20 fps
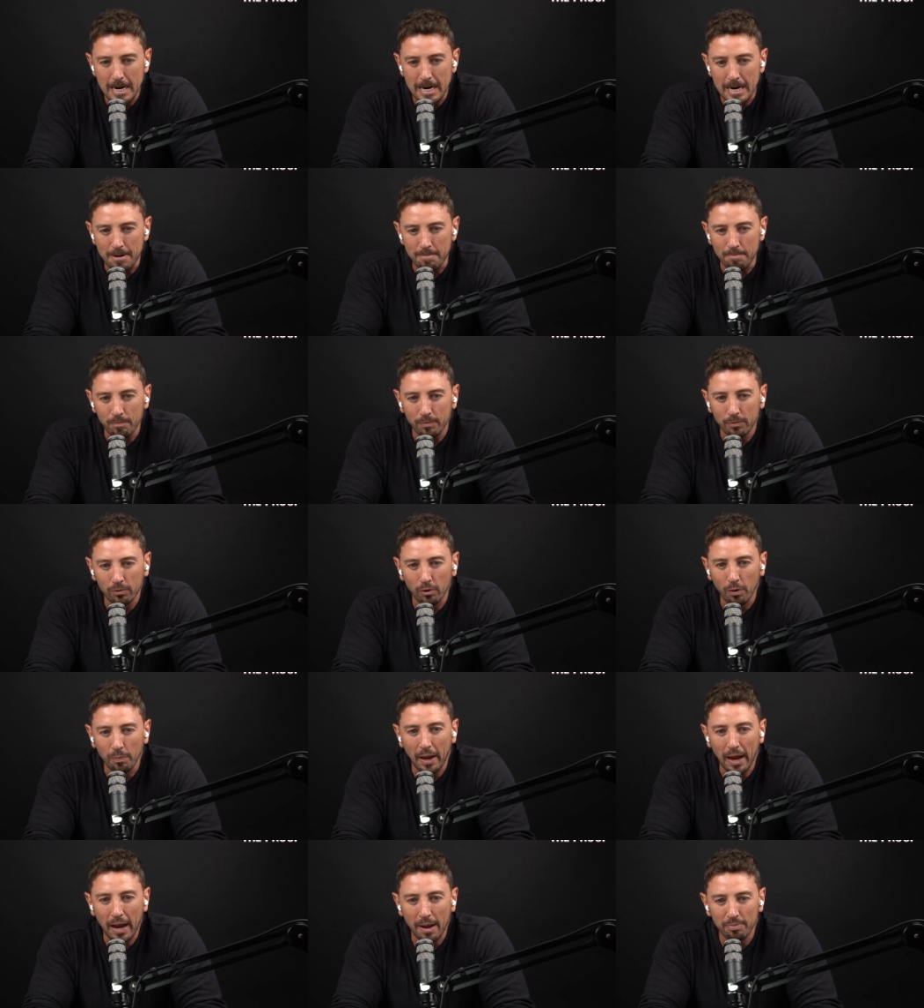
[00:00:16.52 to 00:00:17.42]
Um,
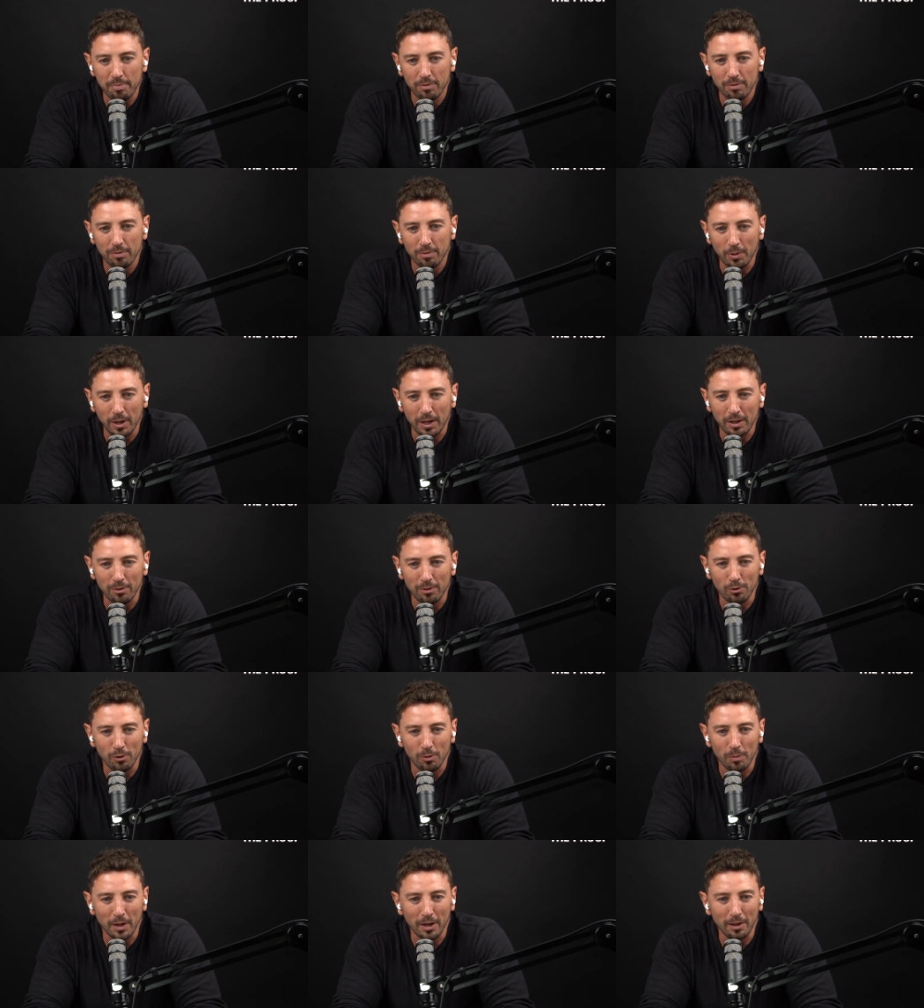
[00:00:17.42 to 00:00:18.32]
so perhaps we can
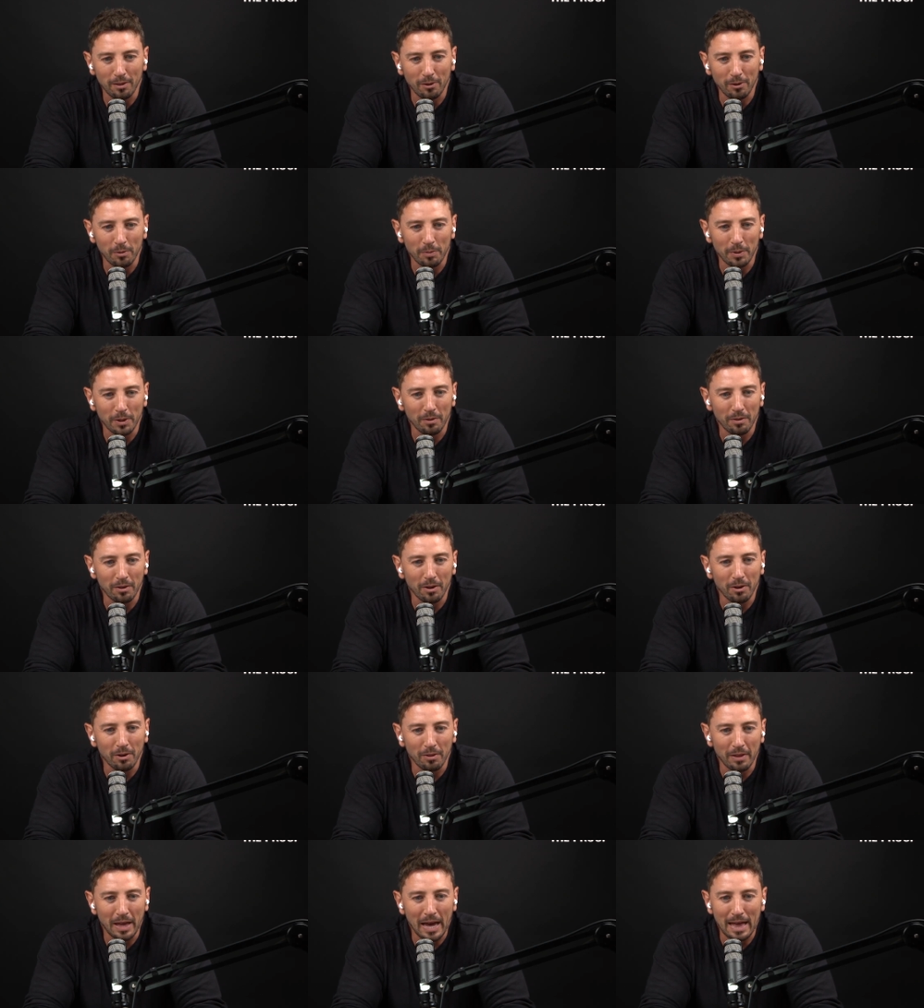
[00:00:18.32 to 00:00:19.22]
zoom in a little bit on,
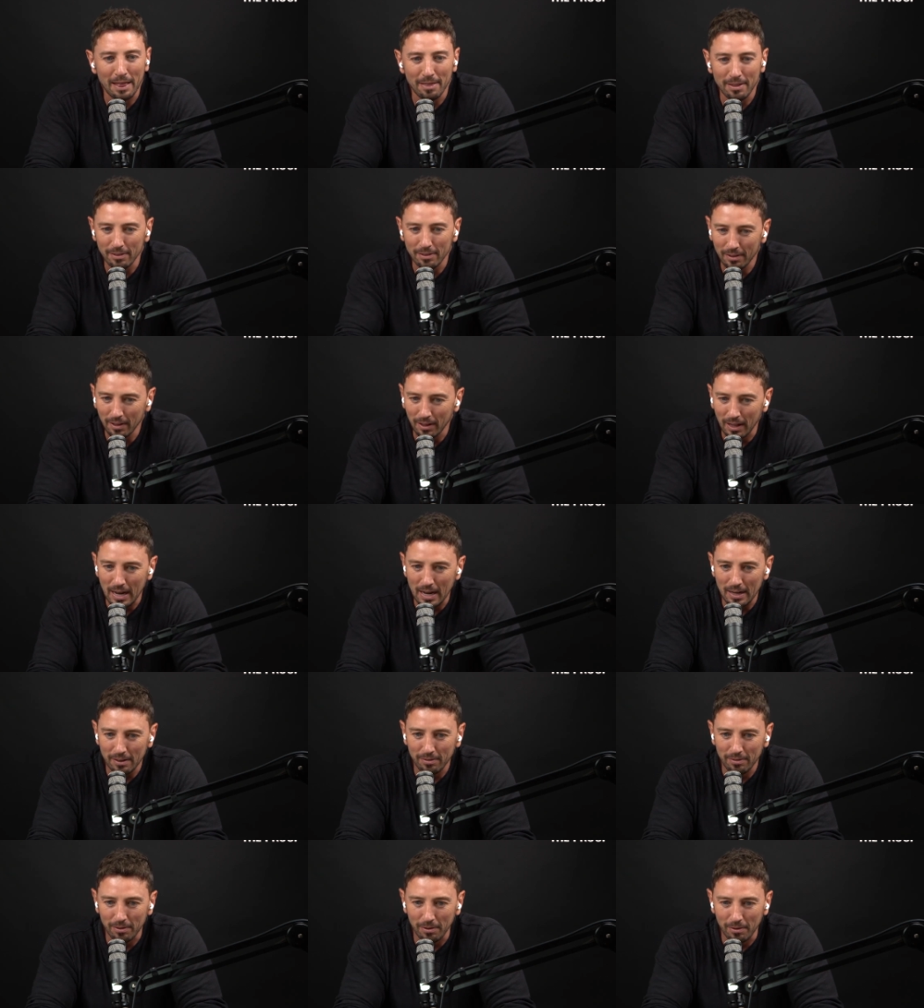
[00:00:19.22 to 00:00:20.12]
on that. This
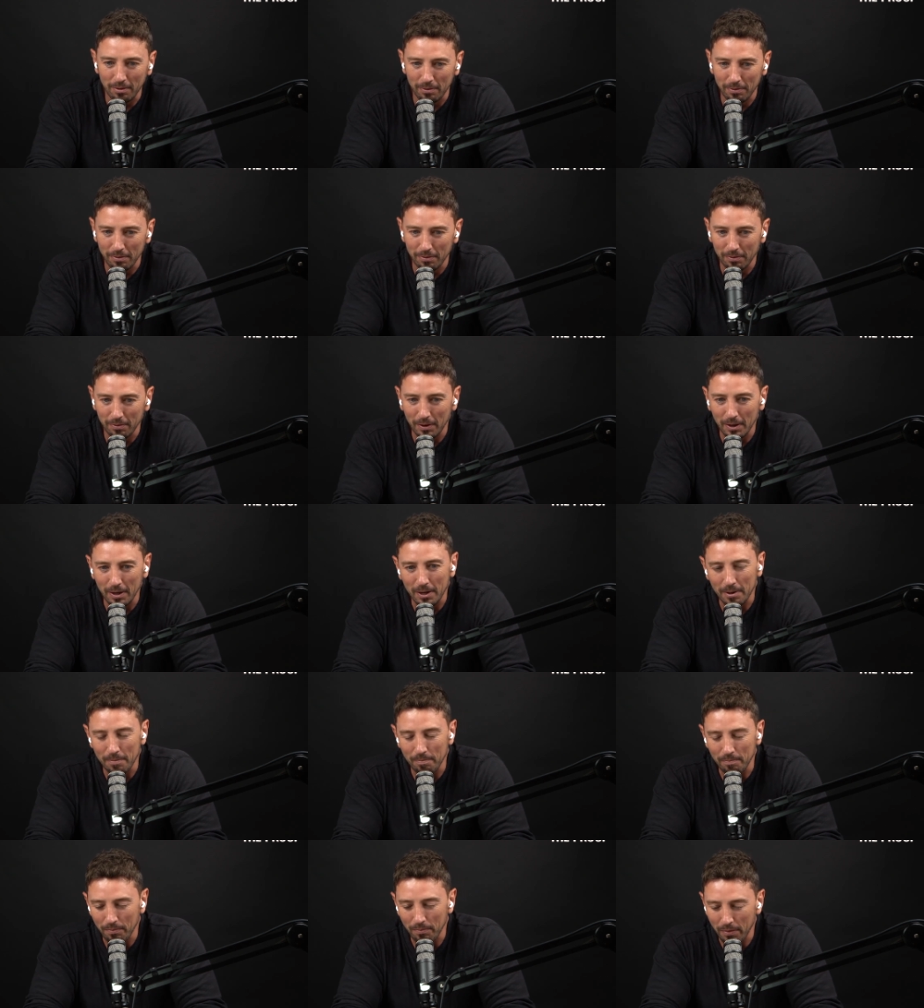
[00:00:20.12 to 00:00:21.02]
class of
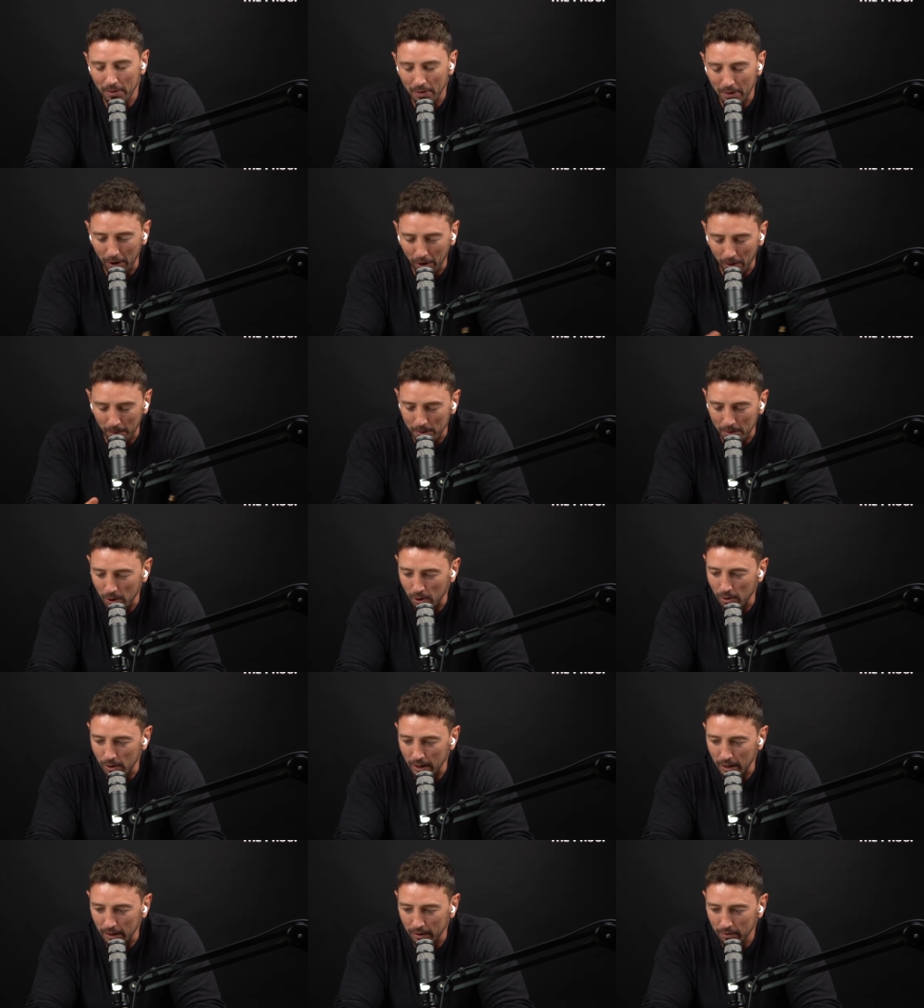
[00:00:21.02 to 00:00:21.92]
um,
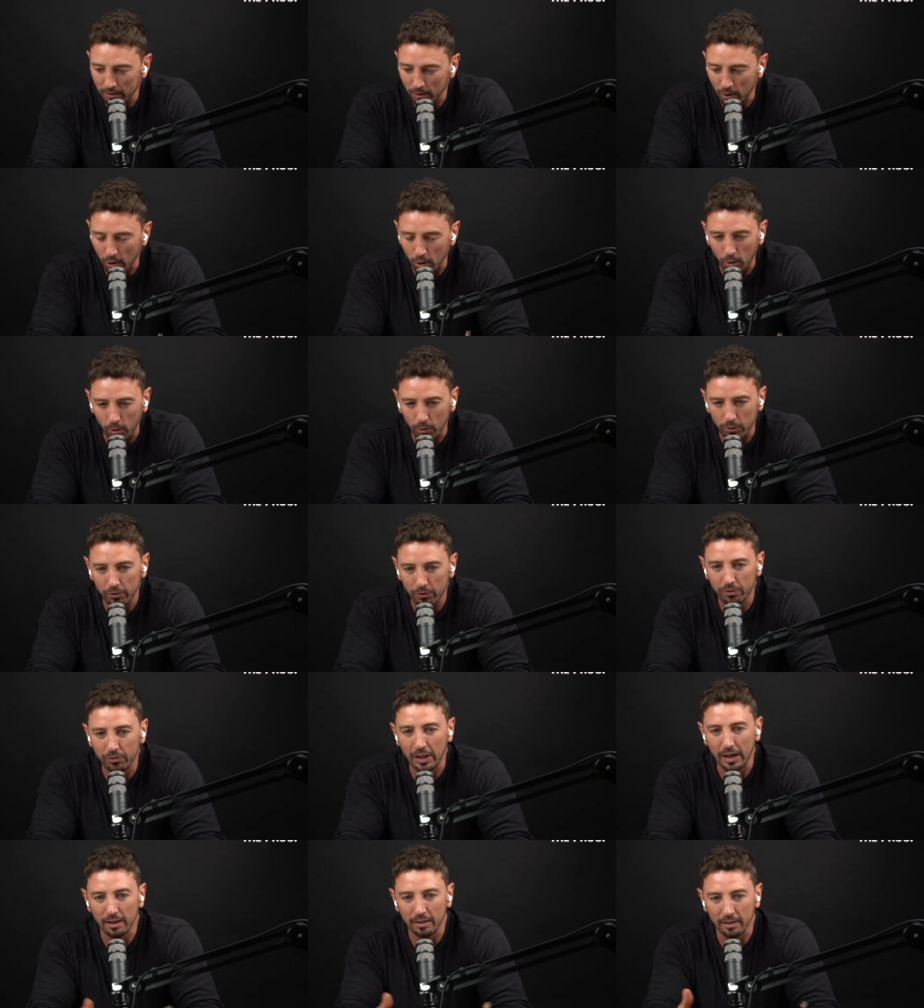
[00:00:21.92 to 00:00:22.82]
therapeutics called
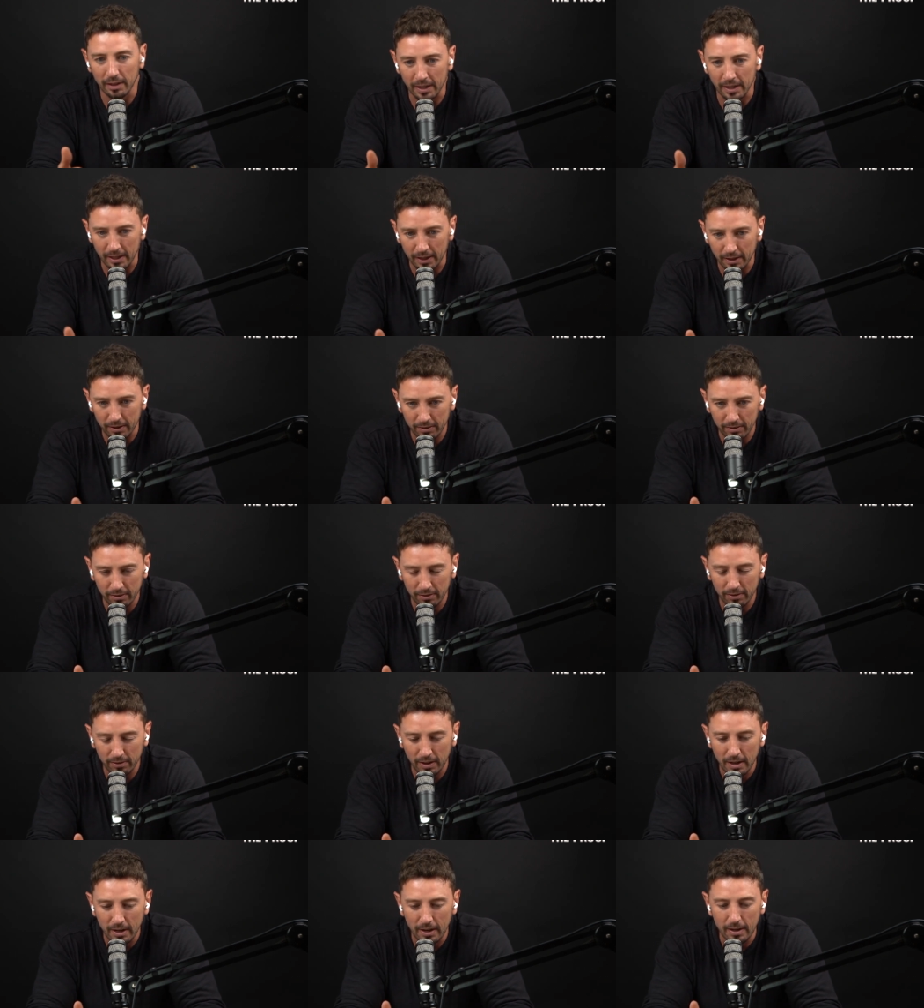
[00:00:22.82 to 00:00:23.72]

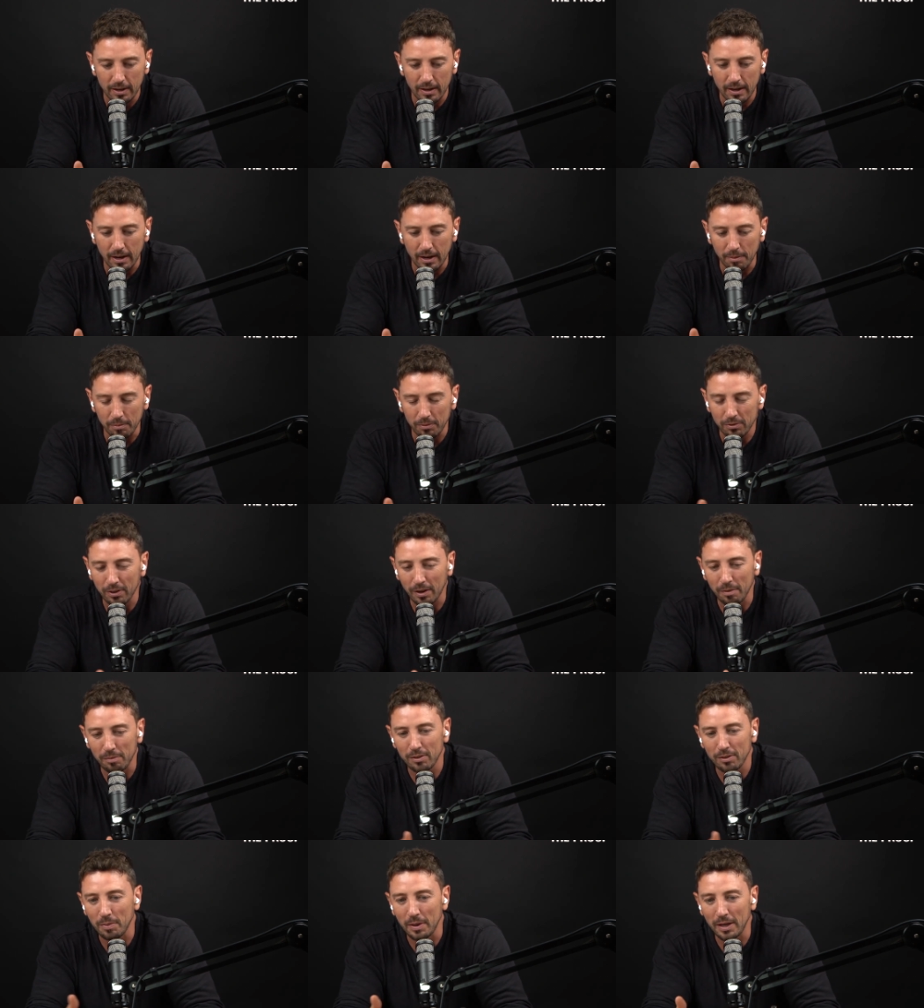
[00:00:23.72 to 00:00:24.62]
senolytics um,
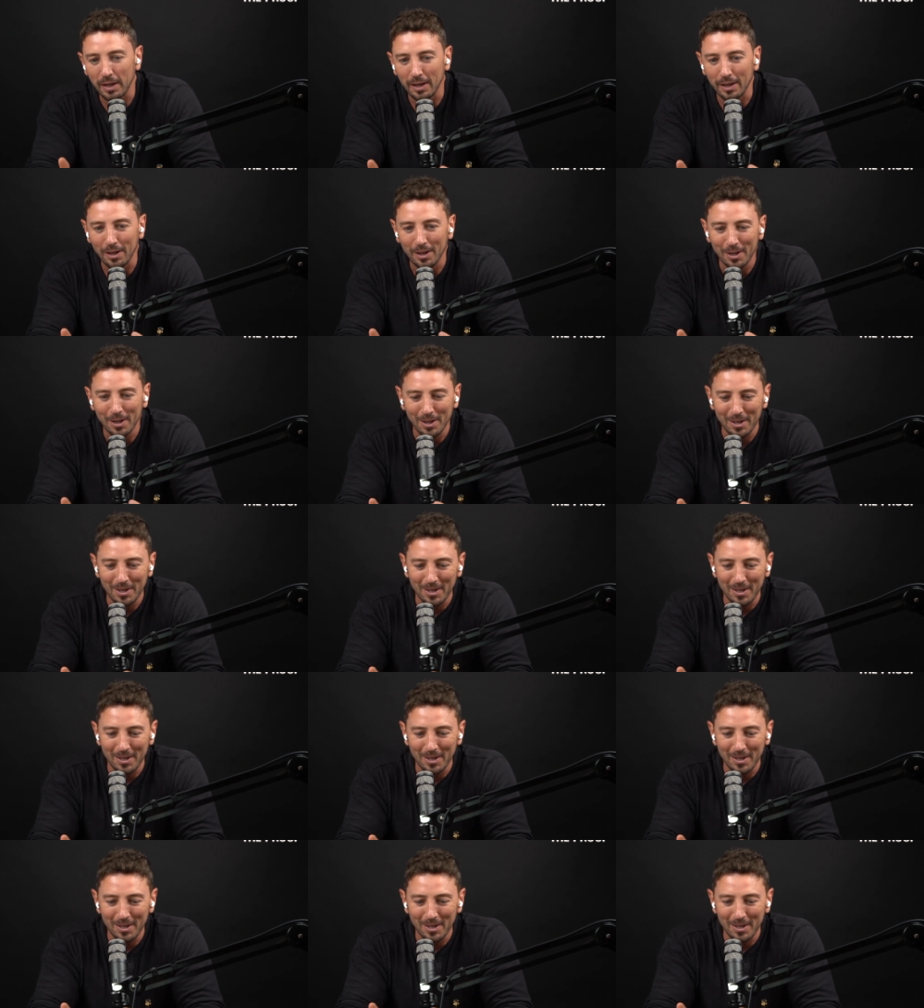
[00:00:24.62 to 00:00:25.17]
seems to be,